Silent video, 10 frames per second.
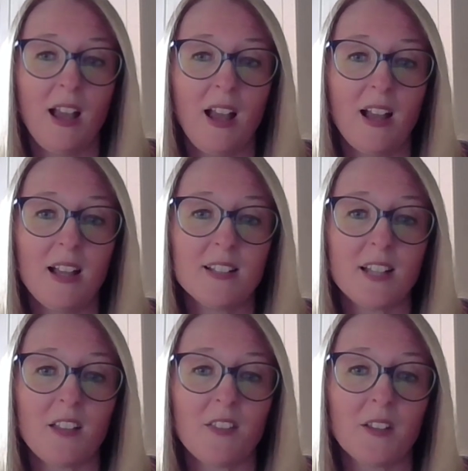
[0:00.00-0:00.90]

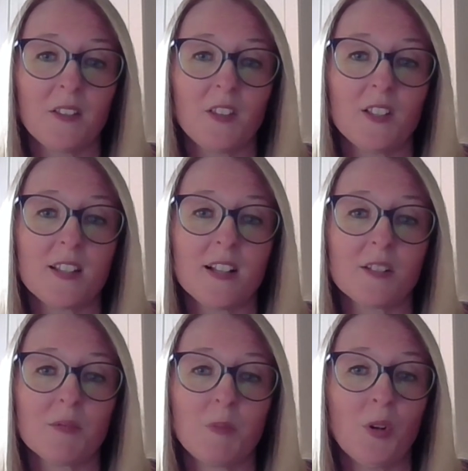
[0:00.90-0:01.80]
And I think the
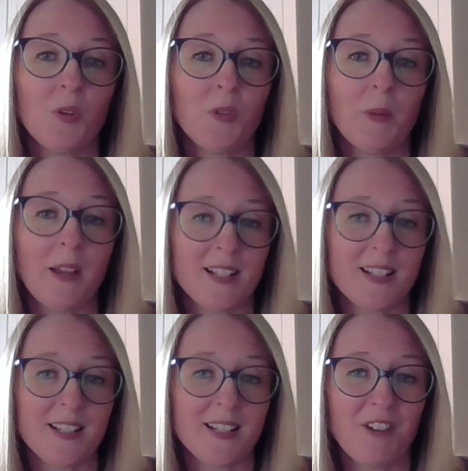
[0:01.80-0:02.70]
sector would be all the
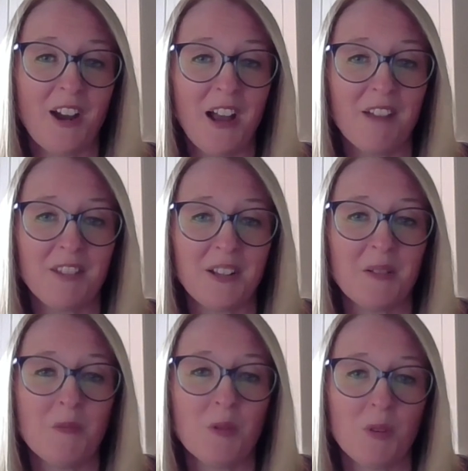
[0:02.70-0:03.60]
better for
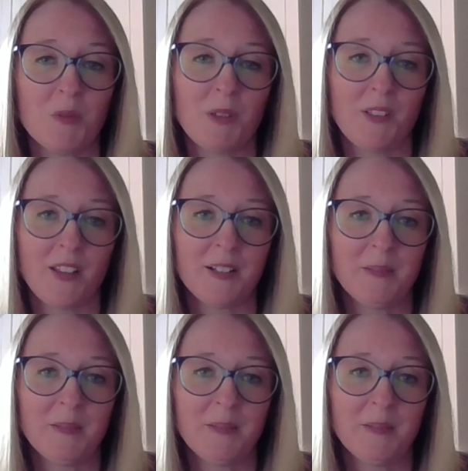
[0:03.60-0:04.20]
having more women within